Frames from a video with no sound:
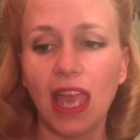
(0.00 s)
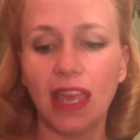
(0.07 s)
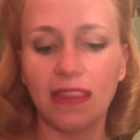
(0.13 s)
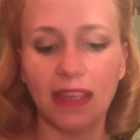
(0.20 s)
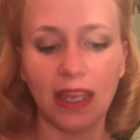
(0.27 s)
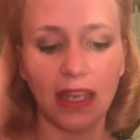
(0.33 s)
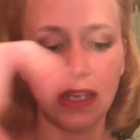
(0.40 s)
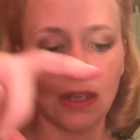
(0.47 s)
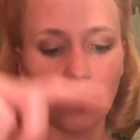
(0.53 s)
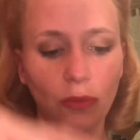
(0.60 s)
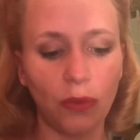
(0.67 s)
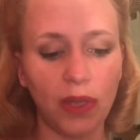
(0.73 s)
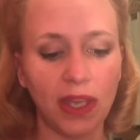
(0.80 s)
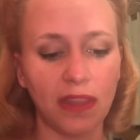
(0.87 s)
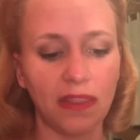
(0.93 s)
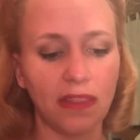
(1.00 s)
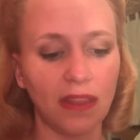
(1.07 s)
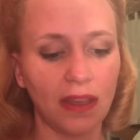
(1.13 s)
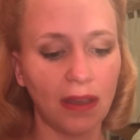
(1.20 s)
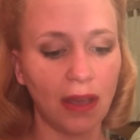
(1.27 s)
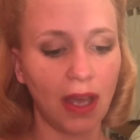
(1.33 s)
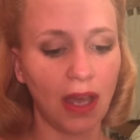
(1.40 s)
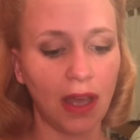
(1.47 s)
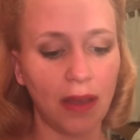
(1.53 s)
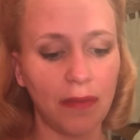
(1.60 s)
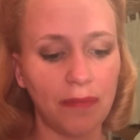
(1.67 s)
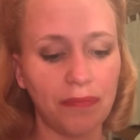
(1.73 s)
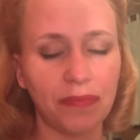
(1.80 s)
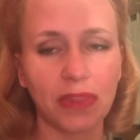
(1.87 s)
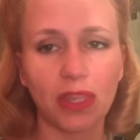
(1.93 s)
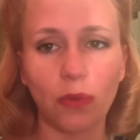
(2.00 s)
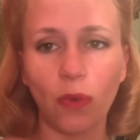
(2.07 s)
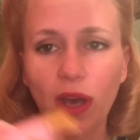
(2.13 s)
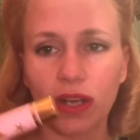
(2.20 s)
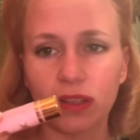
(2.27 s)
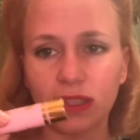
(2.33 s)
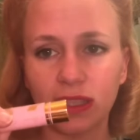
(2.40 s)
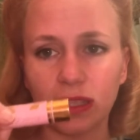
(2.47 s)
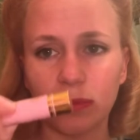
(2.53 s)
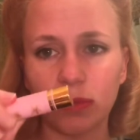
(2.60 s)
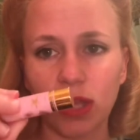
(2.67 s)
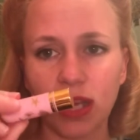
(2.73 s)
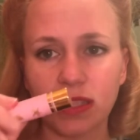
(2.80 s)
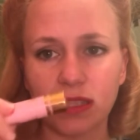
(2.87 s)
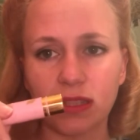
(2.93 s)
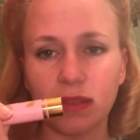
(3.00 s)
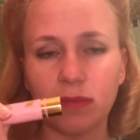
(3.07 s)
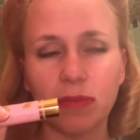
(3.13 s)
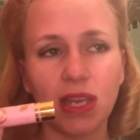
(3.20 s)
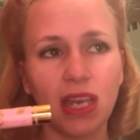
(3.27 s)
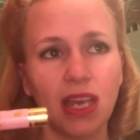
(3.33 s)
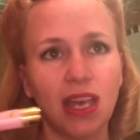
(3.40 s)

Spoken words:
And then with the Waterlilly Blossom,